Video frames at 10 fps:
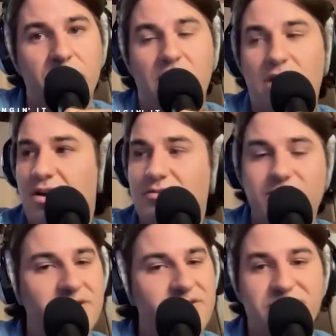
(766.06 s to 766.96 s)
just I
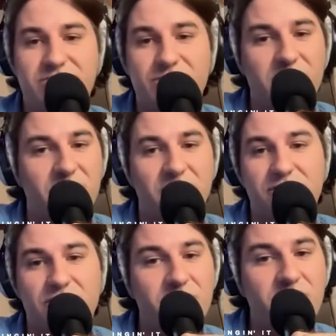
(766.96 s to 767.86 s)
mean, networking
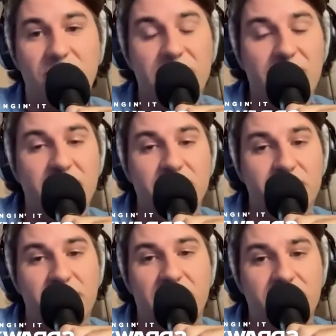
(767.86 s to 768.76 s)
from going out
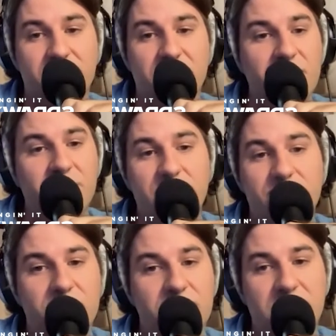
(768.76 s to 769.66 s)
and meeting
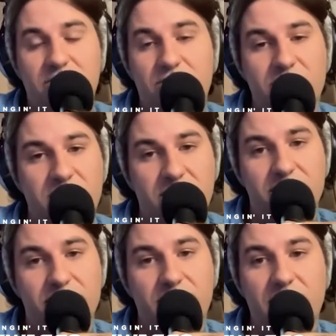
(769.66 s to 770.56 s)
people and networking
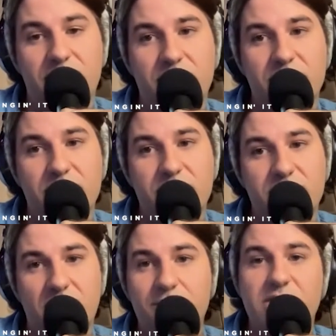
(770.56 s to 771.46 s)
and yeah there
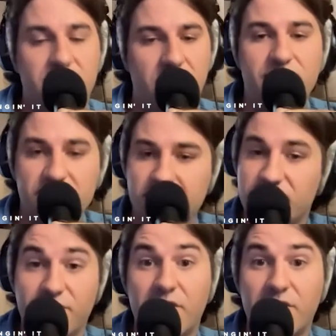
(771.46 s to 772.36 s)
was i mean obviously
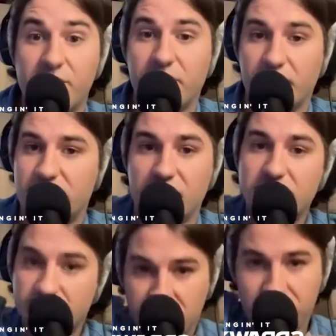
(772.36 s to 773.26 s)
there's very like
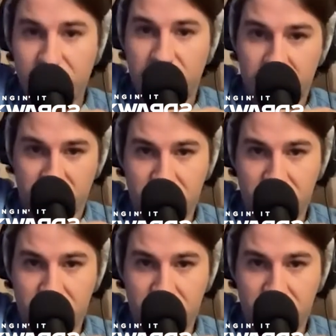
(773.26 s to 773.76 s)
tons of different